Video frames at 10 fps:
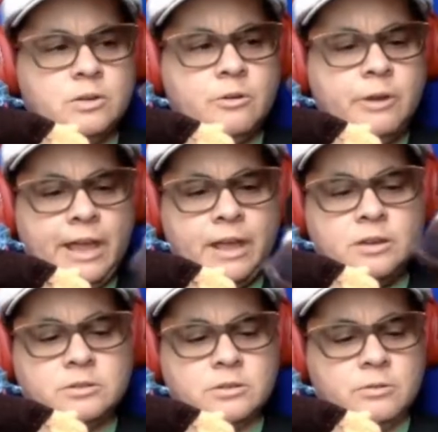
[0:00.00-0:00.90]
Okay,
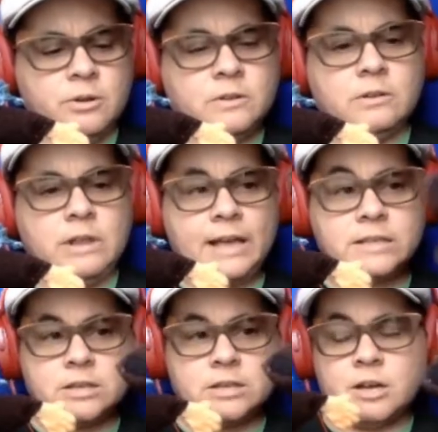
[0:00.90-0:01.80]
so the
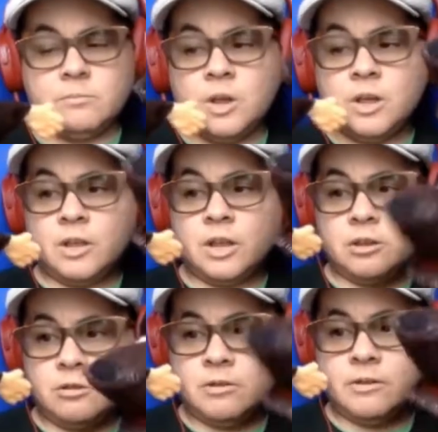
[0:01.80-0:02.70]
last time that
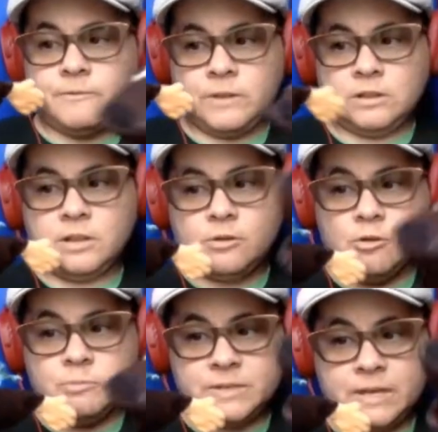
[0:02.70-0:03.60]
you were feeling
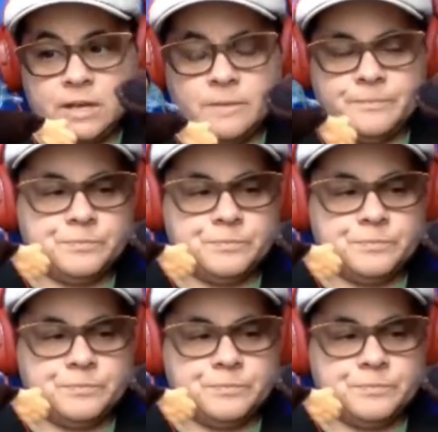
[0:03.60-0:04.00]
homesick,